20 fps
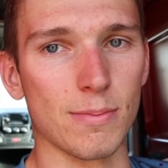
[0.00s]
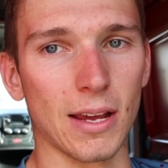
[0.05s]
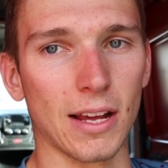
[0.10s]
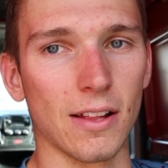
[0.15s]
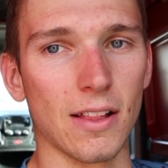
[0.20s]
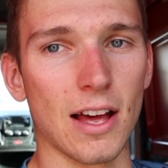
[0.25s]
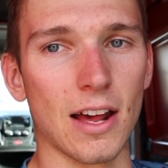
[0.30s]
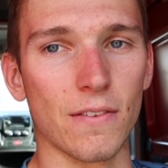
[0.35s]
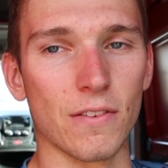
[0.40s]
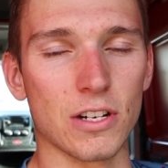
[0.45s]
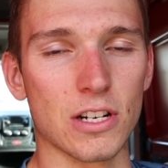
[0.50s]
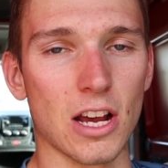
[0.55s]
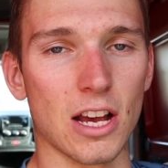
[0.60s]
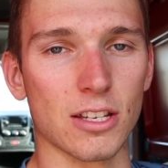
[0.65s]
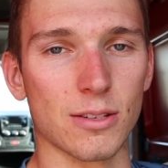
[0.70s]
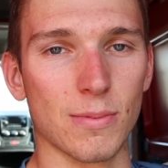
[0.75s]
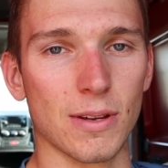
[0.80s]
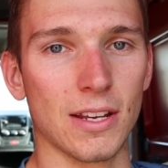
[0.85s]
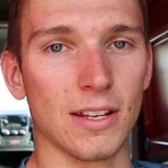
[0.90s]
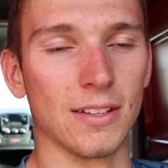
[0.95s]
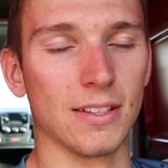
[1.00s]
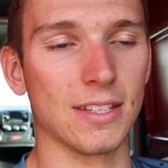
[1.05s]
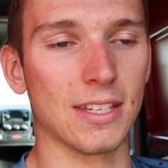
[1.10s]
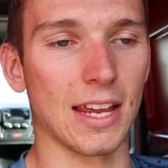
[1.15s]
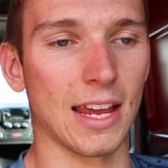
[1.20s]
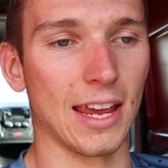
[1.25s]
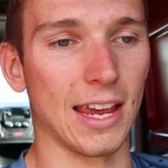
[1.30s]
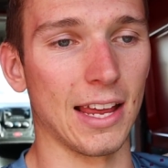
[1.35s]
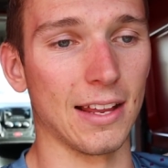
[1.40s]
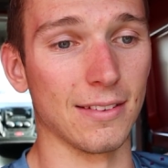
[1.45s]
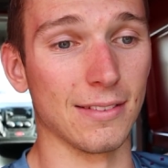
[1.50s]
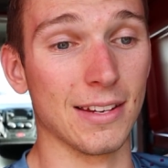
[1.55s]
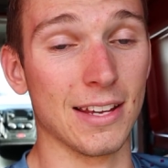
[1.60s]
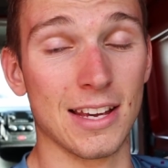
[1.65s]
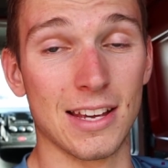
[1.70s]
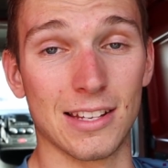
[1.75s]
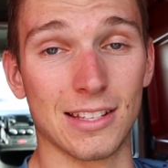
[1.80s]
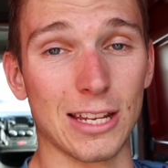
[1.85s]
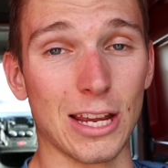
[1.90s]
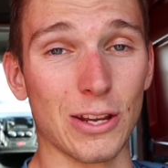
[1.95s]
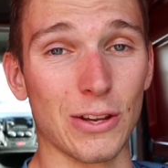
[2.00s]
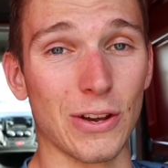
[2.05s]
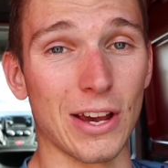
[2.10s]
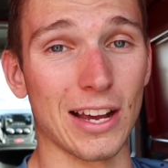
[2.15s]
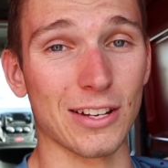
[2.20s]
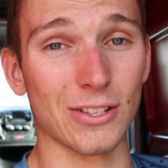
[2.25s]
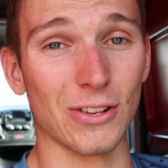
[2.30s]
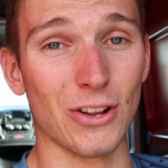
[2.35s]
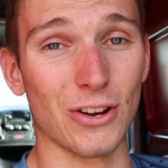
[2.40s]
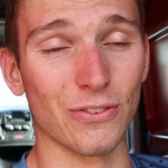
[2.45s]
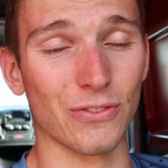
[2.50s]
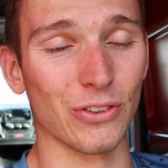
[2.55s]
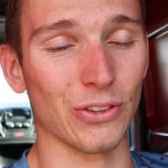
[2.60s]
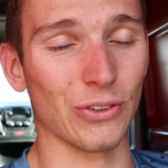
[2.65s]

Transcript: make a lot of adjustments, and take you guys along